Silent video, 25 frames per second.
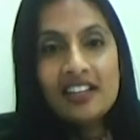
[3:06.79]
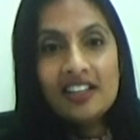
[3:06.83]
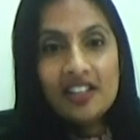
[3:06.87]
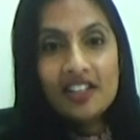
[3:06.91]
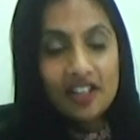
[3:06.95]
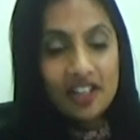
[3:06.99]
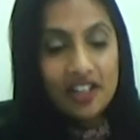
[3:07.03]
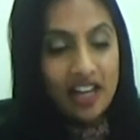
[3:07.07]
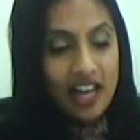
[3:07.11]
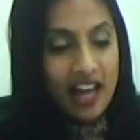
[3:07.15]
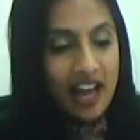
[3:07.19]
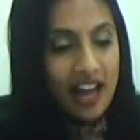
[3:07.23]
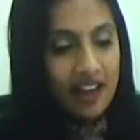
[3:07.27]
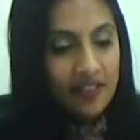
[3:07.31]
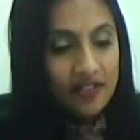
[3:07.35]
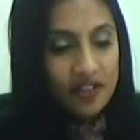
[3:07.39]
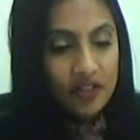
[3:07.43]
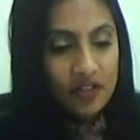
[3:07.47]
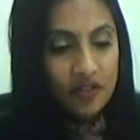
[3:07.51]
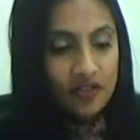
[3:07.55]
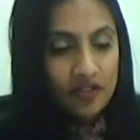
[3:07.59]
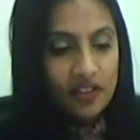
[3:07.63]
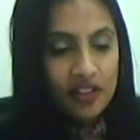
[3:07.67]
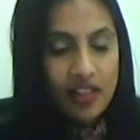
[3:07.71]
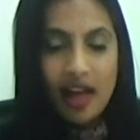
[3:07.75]
You're going to have
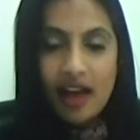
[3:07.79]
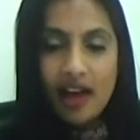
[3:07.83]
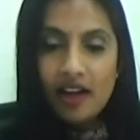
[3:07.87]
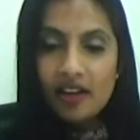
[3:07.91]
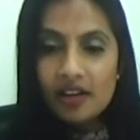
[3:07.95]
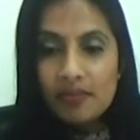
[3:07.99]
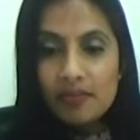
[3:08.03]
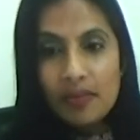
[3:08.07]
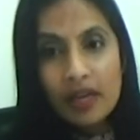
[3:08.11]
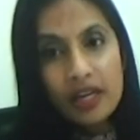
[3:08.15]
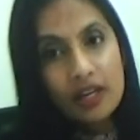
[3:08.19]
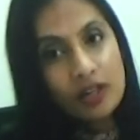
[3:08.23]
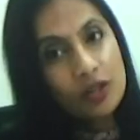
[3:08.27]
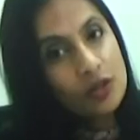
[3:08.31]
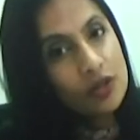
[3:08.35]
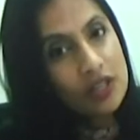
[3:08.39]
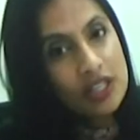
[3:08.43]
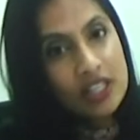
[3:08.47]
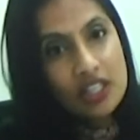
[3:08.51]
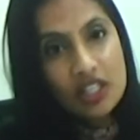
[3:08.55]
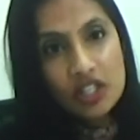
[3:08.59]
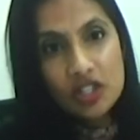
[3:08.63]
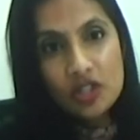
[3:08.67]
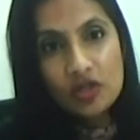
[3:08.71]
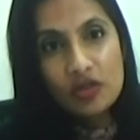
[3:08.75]
to fill out a
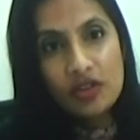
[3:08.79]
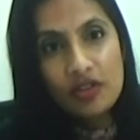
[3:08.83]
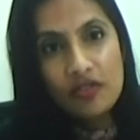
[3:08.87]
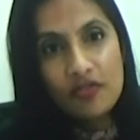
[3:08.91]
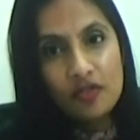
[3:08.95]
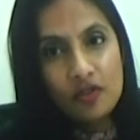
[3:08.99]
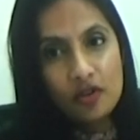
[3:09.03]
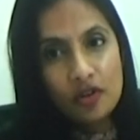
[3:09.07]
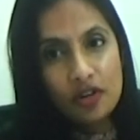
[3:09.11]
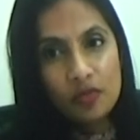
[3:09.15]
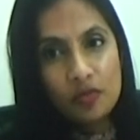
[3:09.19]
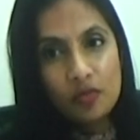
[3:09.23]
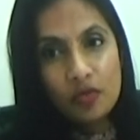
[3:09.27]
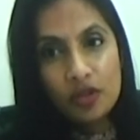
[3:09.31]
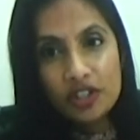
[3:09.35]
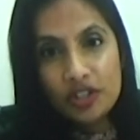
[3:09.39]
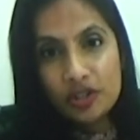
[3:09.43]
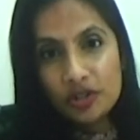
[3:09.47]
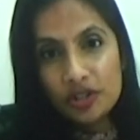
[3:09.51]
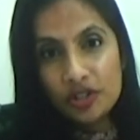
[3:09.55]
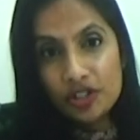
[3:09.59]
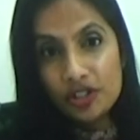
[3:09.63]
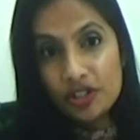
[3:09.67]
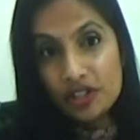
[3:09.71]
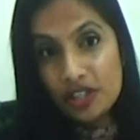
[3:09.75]
medical history form,
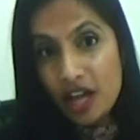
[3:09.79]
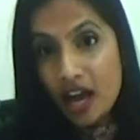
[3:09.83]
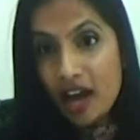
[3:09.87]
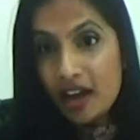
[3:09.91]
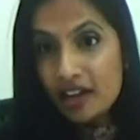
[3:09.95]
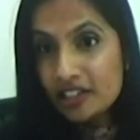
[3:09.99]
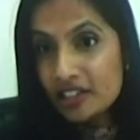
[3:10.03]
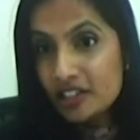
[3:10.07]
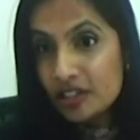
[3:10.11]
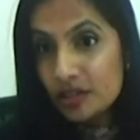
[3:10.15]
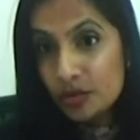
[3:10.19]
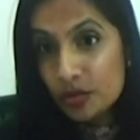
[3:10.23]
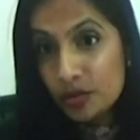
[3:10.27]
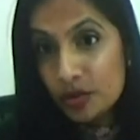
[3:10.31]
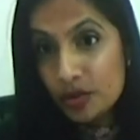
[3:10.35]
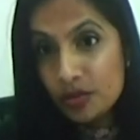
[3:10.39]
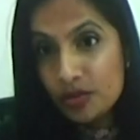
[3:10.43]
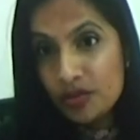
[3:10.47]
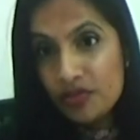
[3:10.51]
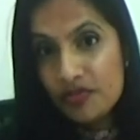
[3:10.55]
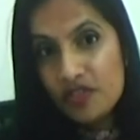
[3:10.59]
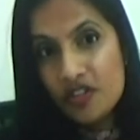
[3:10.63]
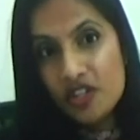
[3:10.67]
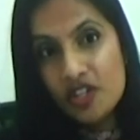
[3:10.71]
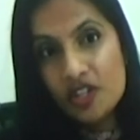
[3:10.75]
which your doctor will
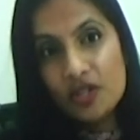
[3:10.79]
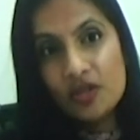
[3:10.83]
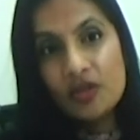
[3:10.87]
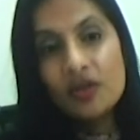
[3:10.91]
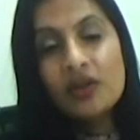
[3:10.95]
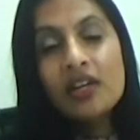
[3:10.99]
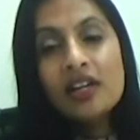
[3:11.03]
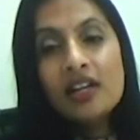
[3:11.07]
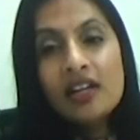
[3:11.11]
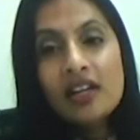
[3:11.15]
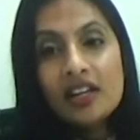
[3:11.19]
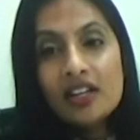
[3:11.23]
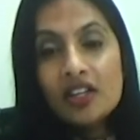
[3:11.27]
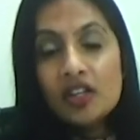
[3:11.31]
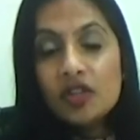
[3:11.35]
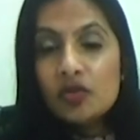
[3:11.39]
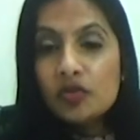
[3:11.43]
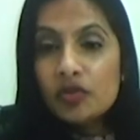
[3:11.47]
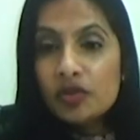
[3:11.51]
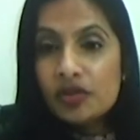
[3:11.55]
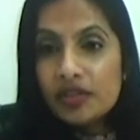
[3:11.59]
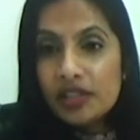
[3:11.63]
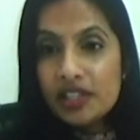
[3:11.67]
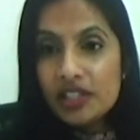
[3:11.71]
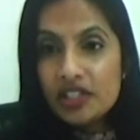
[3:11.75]
review. You
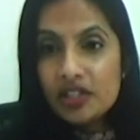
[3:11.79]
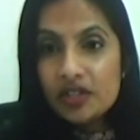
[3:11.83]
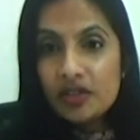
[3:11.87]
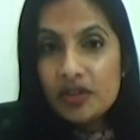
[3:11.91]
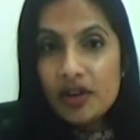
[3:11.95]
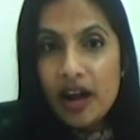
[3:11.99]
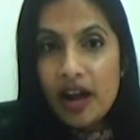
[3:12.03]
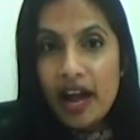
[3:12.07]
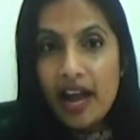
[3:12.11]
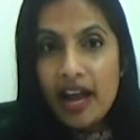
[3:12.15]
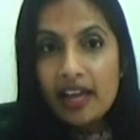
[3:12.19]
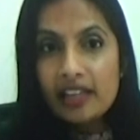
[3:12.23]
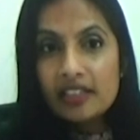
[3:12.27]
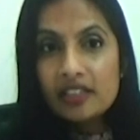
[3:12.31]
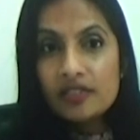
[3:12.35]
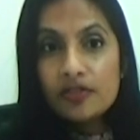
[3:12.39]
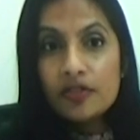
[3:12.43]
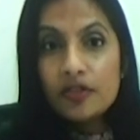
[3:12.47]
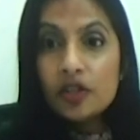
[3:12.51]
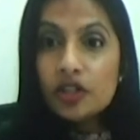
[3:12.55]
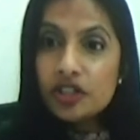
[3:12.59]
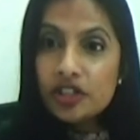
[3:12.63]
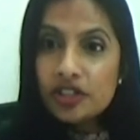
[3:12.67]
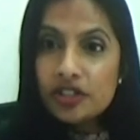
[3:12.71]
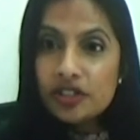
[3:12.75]
will interact
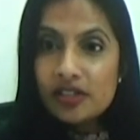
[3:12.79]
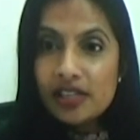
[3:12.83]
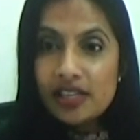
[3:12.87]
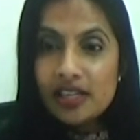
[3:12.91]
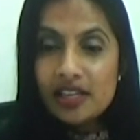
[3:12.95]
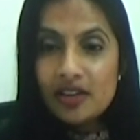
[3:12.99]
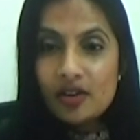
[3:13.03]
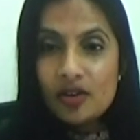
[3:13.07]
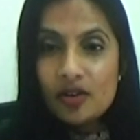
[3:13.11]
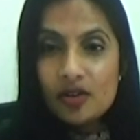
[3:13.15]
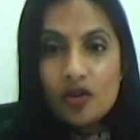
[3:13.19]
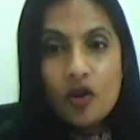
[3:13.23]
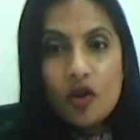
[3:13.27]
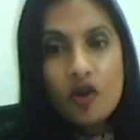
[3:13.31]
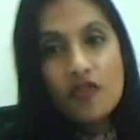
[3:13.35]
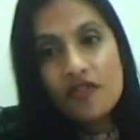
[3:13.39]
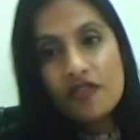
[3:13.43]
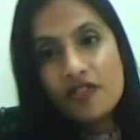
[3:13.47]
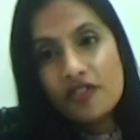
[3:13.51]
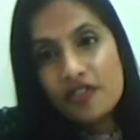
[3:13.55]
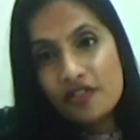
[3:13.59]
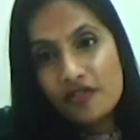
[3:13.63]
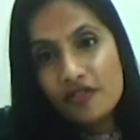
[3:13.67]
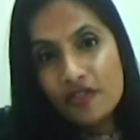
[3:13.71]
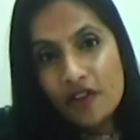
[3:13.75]
virtually or over
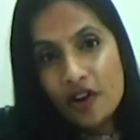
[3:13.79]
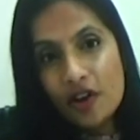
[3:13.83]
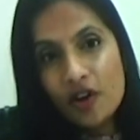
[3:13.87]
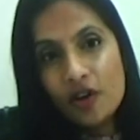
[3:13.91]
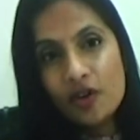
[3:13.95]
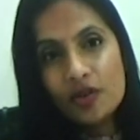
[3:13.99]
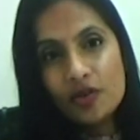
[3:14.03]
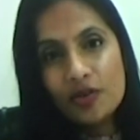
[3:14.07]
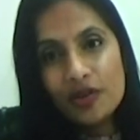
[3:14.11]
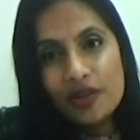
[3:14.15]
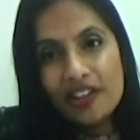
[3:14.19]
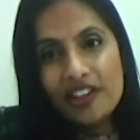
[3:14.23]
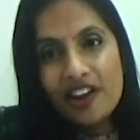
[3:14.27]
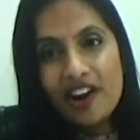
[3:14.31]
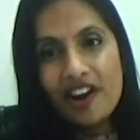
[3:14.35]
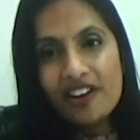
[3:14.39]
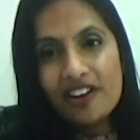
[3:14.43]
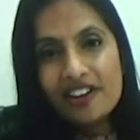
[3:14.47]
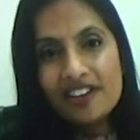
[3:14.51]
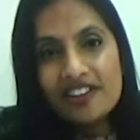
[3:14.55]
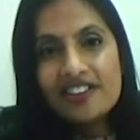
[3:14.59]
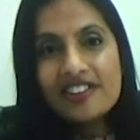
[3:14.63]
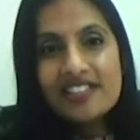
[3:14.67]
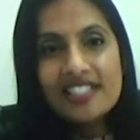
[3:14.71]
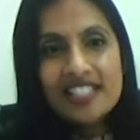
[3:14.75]
the phone with
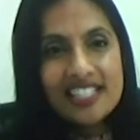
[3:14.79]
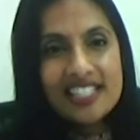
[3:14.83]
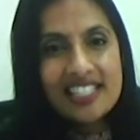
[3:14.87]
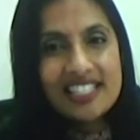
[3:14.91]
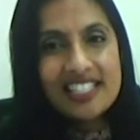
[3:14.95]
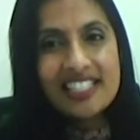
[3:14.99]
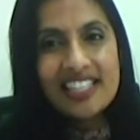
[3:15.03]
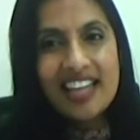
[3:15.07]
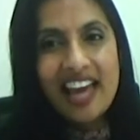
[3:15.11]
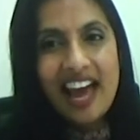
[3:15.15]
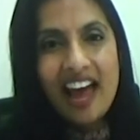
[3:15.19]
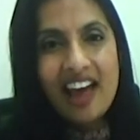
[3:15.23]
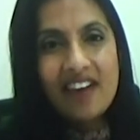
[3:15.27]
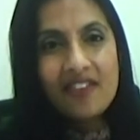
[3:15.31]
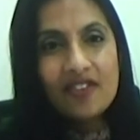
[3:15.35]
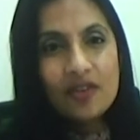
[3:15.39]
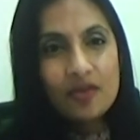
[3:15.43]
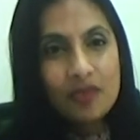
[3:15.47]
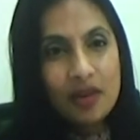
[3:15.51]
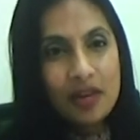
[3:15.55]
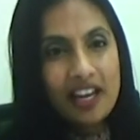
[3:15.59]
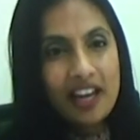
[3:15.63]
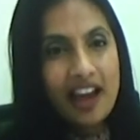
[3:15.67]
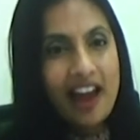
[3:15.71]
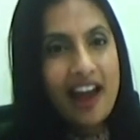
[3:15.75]
our nursing staff,
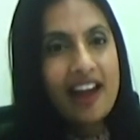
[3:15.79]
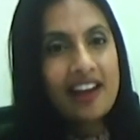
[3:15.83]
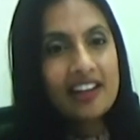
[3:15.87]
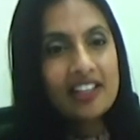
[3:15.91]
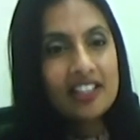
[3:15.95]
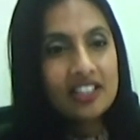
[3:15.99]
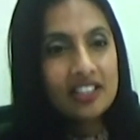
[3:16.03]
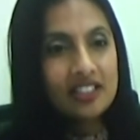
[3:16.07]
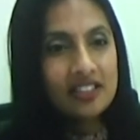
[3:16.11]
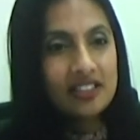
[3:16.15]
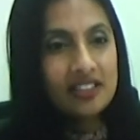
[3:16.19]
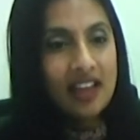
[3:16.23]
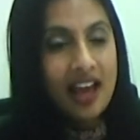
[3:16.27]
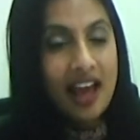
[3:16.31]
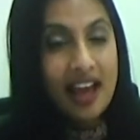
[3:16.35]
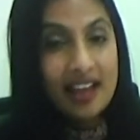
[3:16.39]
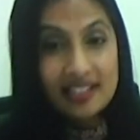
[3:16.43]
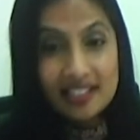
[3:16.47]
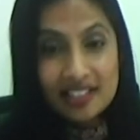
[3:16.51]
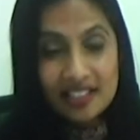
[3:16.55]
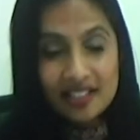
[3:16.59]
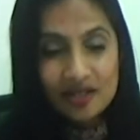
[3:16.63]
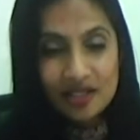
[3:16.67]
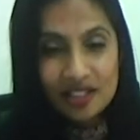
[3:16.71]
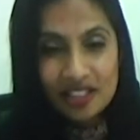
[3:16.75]
who may ask
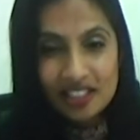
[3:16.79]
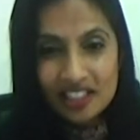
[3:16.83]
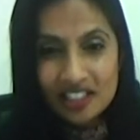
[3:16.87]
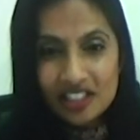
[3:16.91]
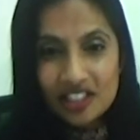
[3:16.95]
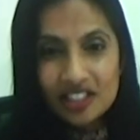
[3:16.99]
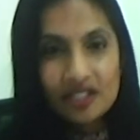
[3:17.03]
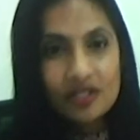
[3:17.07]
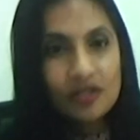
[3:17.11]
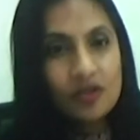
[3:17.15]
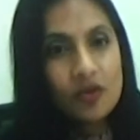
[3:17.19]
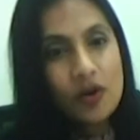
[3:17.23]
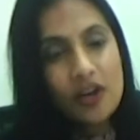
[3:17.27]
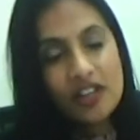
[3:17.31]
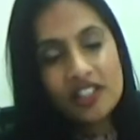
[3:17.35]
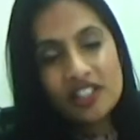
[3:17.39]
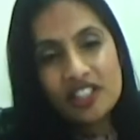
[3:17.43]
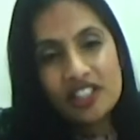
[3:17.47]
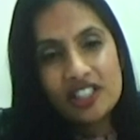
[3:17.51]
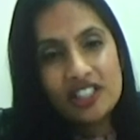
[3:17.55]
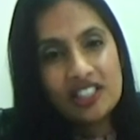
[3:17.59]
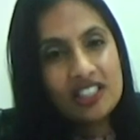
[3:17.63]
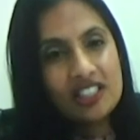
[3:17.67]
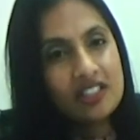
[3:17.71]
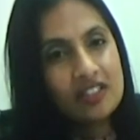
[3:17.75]
you additional
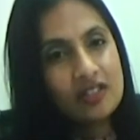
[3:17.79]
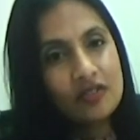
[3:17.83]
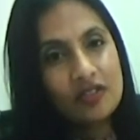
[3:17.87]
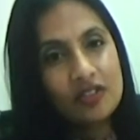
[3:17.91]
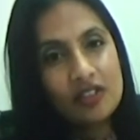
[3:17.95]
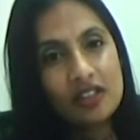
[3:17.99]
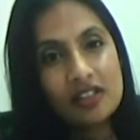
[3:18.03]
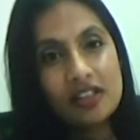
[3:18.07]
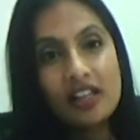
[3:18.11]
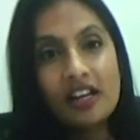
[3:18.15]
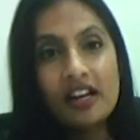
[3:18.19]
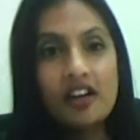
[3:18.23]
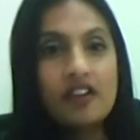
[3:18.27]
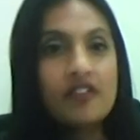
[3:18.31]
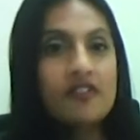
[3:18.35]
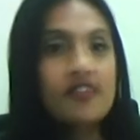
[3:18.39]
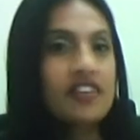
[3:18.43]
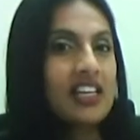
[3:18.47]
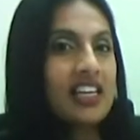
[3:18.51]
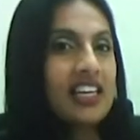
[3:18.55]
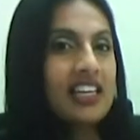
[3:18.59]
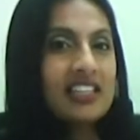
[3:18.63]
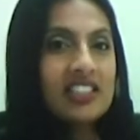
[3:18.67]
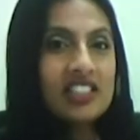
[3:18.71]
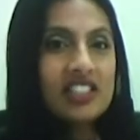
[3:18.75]
questions for
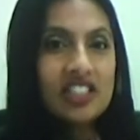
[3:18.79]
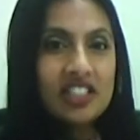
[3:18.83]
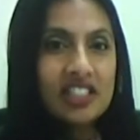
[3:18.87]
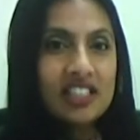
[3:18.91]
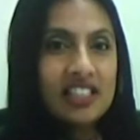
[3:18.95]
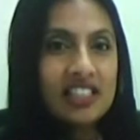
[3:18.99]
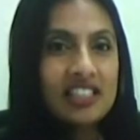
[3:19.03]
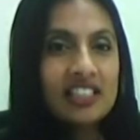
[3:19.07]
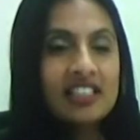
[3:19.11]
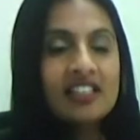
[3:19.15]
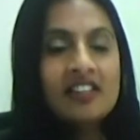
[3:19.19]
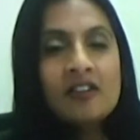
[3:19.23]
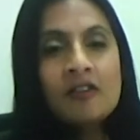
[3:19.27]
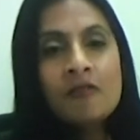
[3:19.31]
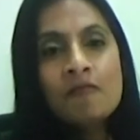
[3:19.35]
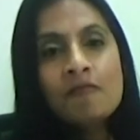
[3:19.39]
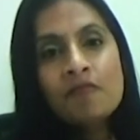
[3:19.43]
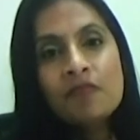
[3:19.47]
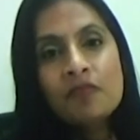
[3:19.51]
clarification.